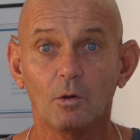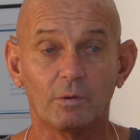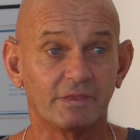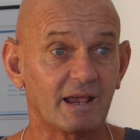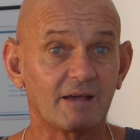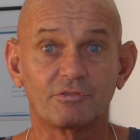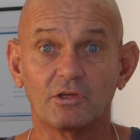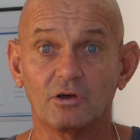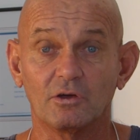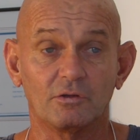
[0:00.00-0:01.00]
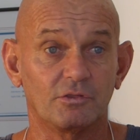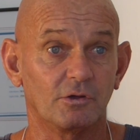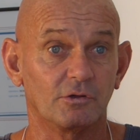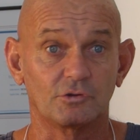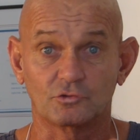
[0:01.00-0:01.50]
When they have
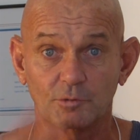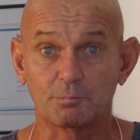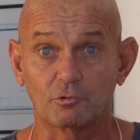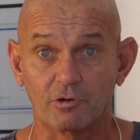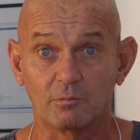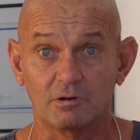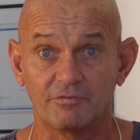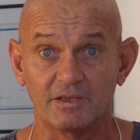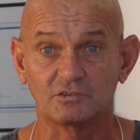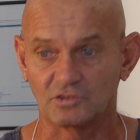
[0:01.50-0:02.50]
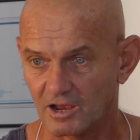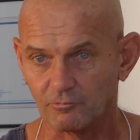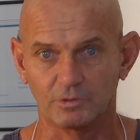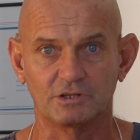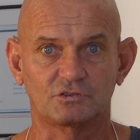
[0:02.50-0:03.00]
the Triple Crown events, they
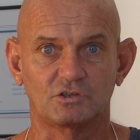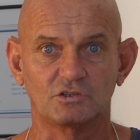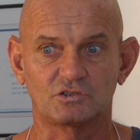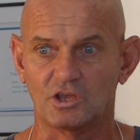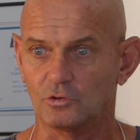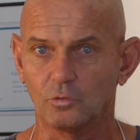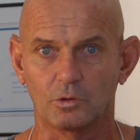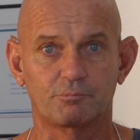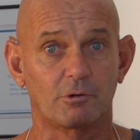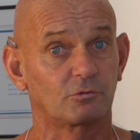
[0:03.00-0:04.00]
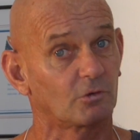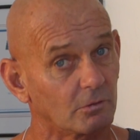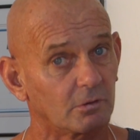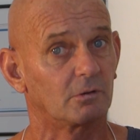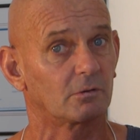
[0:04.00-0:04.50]
have one at sunset, and all the pros
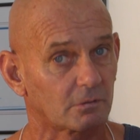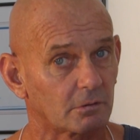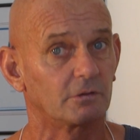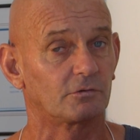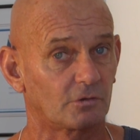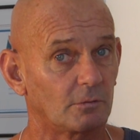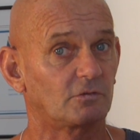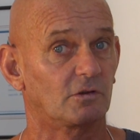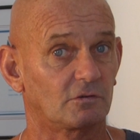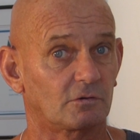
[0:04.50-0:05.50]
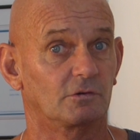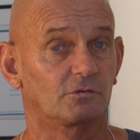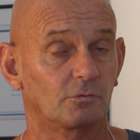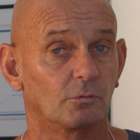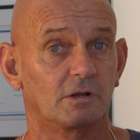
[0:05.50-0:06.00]
going, okay, sunset's going
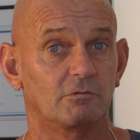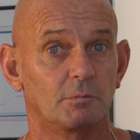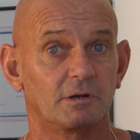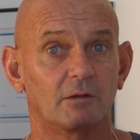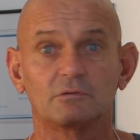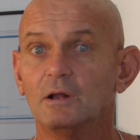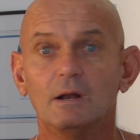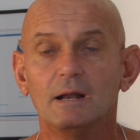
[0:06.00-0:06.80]
to sort everybody out.